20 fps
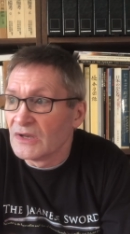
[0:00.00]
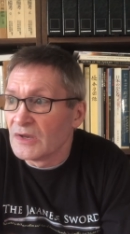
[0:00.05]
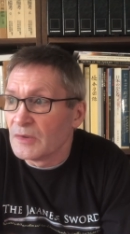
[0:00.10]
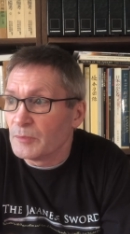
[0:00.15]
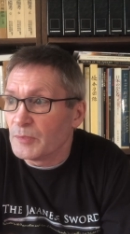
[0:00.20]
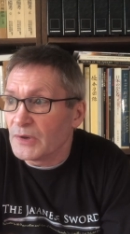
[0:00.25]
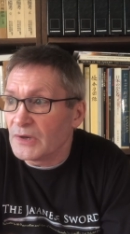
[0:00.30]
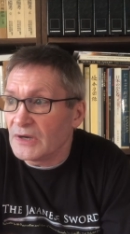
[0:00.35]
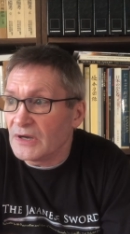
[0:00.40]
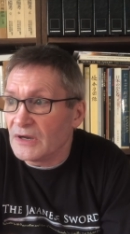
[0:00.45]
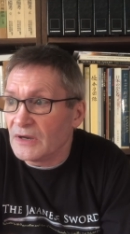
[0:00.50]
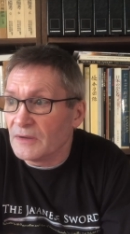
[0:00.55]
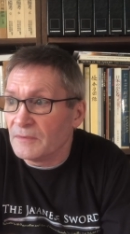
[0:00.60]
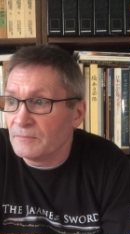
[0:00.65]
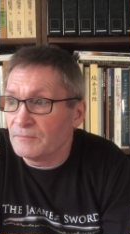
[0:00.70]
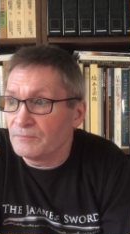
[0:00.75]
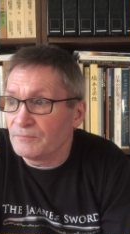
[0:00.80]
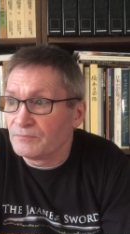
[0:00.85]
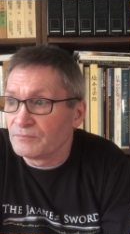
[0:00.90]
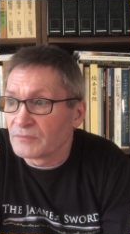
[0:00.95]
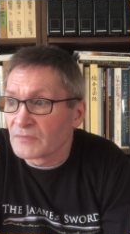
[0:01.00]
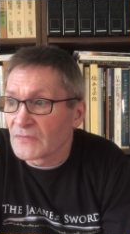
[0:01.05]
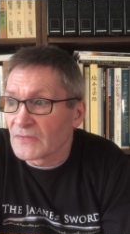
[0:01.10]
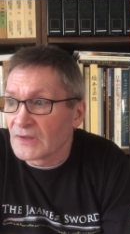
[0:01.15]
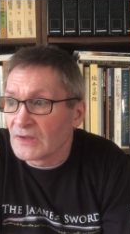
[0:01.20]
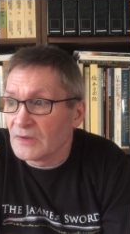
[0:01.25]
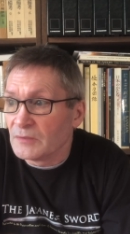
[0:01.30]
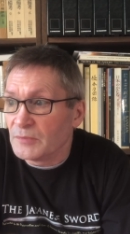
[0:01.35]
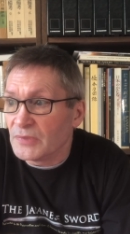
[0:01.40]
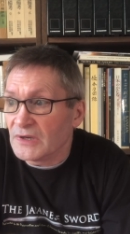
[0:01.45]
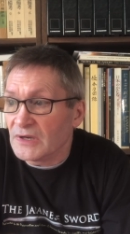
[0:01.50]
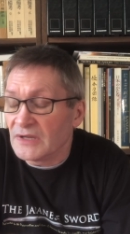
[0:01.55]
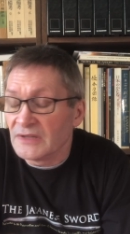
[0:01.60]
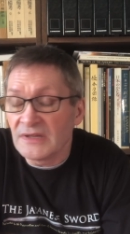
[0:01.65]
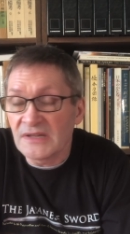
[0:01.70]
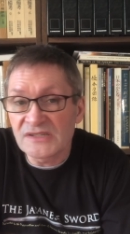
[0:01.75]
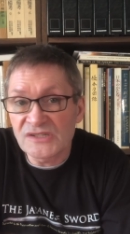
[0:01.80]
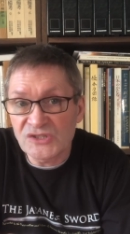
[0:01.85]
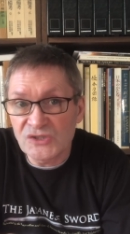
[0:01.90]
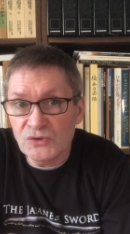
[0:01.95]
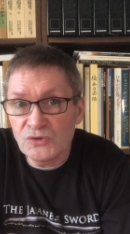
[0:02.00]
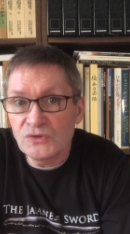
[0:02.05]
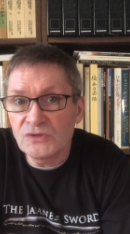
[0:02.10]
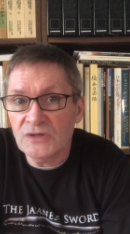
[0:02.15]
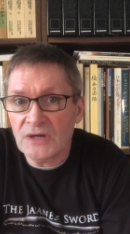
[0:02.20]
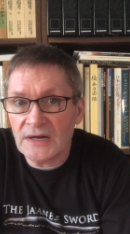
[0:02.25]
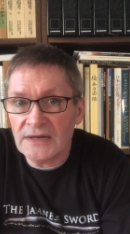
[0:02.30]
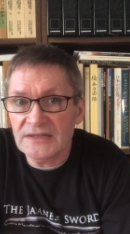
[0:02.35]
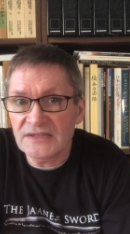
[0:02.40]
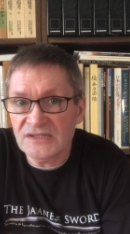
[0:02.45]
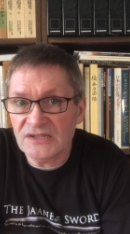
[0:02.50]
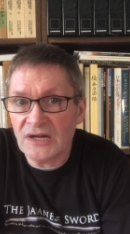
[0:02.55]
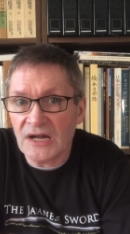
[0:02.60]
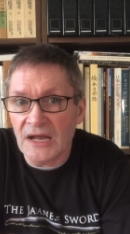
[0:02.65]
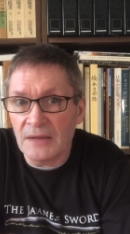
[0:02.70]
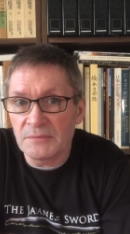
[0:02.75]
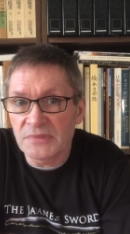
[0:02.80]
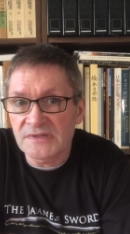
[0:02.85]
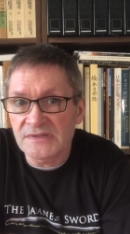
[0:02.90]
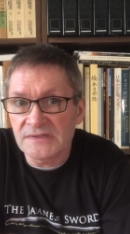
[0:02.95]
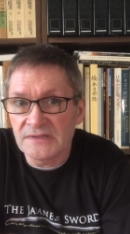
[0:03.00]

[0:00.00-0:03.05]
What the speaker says: But and there's two kind of types.